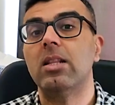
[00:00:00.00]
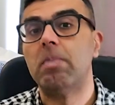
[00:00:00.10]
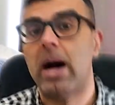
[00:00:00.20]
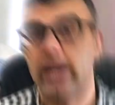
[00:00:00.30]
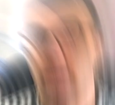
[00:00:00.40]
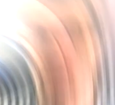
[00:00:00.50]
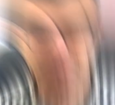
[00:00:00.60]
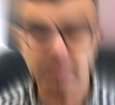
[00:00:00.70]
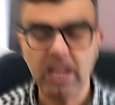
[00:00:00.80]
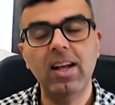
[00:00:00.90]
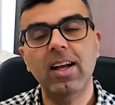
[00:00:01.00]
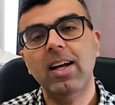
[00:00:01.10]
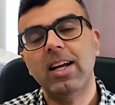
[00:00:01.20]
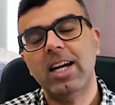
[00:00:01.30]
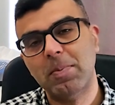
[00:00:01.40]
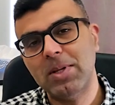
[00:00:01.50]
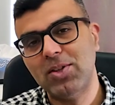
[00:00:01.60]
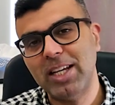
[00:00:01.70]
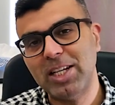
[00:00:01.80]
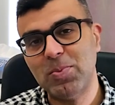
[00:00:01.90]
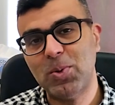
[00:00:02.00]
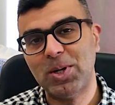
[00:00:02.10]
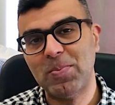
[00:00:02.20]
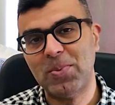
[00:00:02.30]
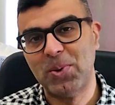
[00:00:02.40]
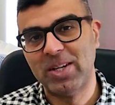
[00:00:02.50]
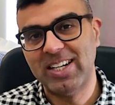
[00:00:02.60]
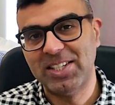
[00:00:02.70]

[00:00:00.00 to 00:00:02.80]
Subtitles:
the mileage. Number three is more important.